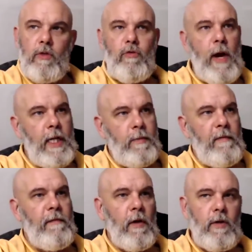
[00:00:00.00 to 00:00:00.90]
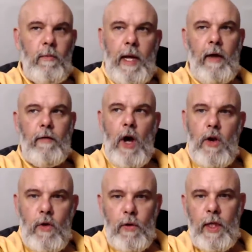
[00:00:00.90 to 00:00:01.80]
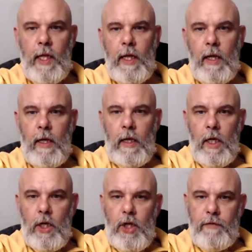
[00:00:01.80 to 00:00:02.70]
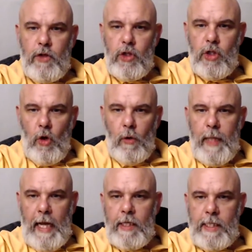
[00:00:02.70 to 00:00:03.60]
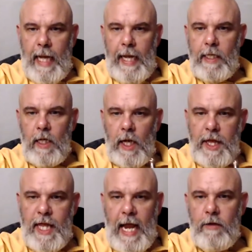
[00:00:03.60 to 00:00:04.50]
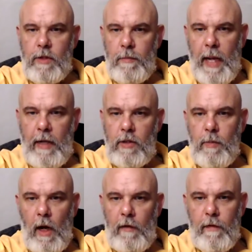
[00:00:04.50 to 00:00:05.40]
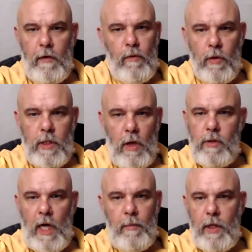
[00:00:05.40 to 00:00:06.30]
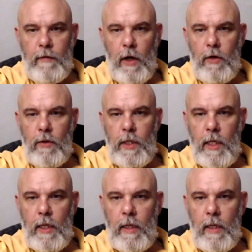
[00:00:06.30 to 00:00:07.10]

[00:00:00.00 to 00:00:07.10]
credit's been fucked up, man. I've got nothing. You've just typed out a status on £1,000 smartphone, right? Don't tell me you've got nothing.